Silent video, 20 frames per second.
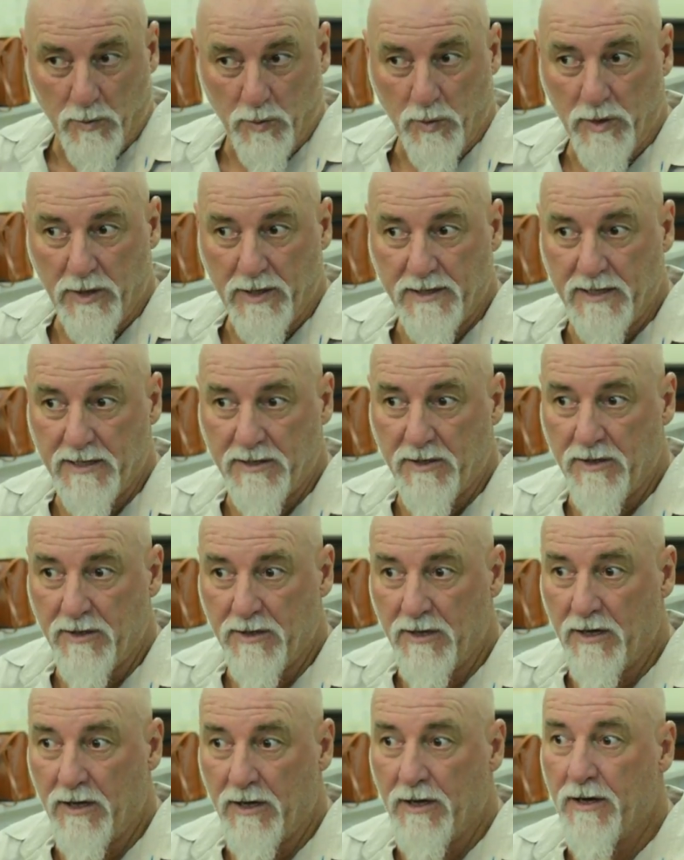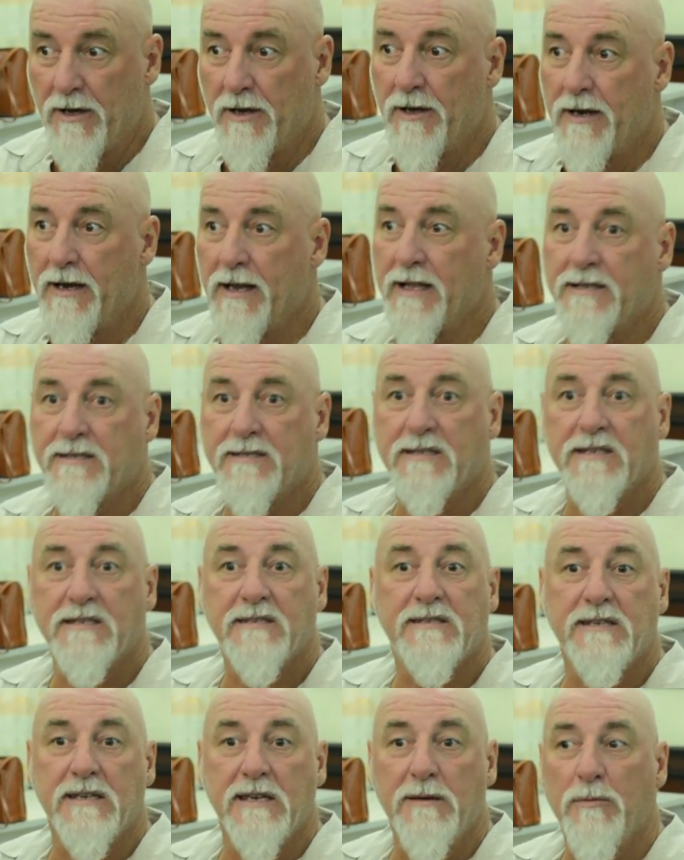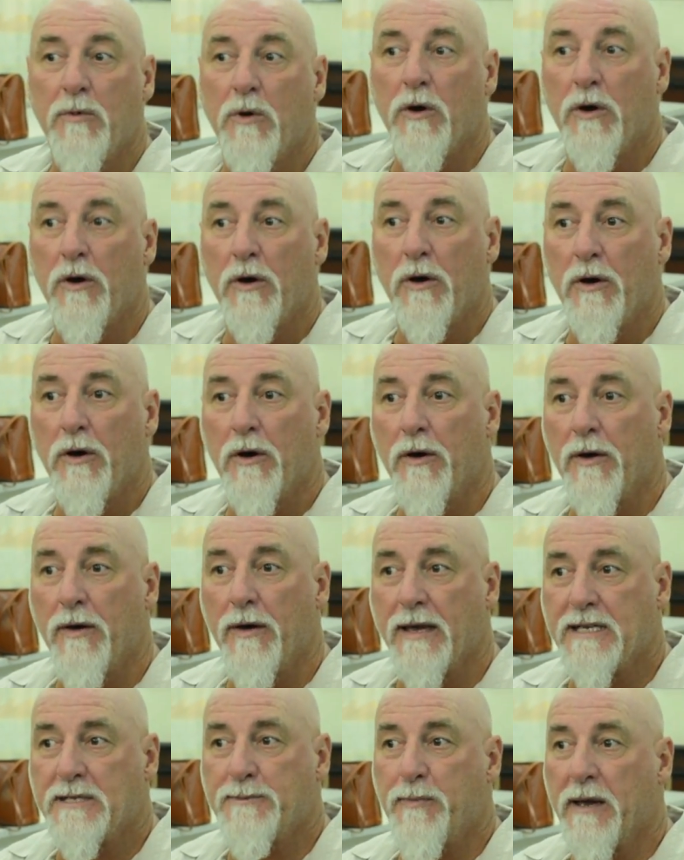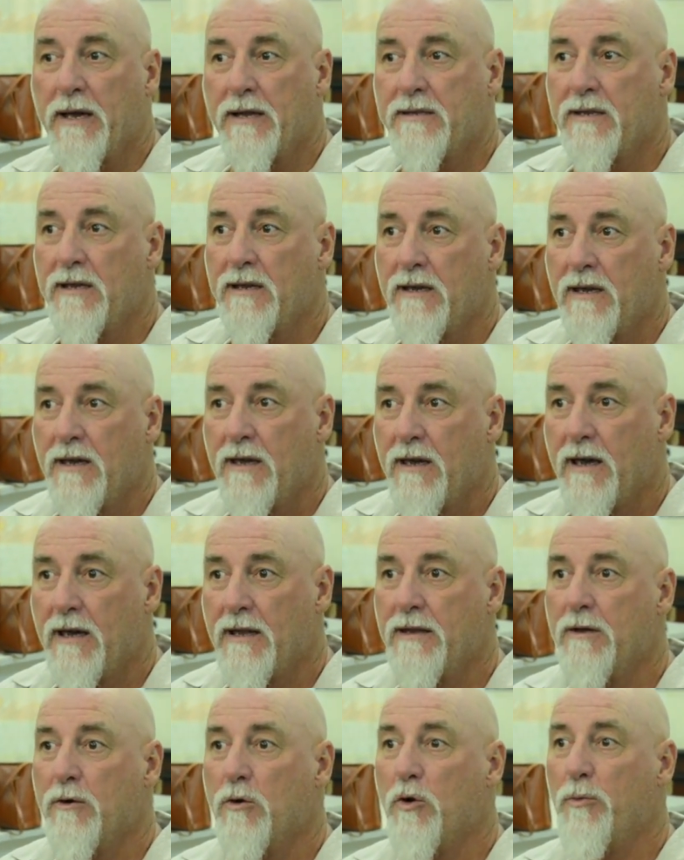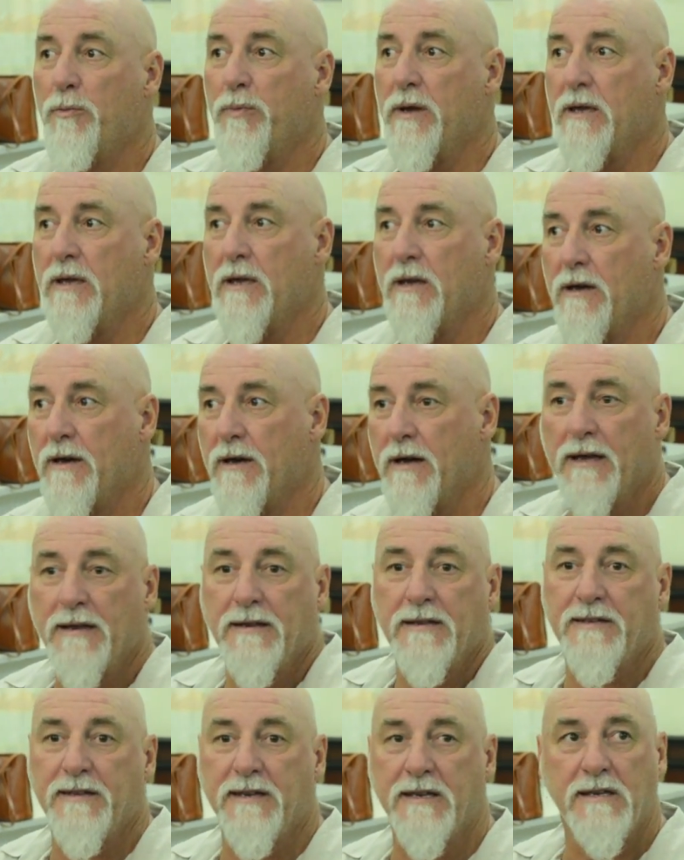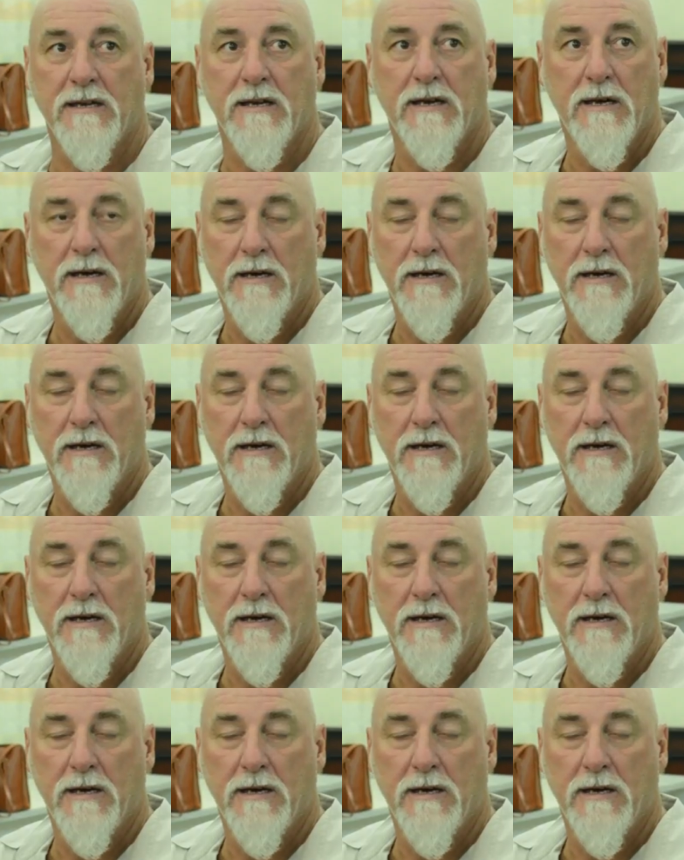We didn't let this team expecting and hoping anything.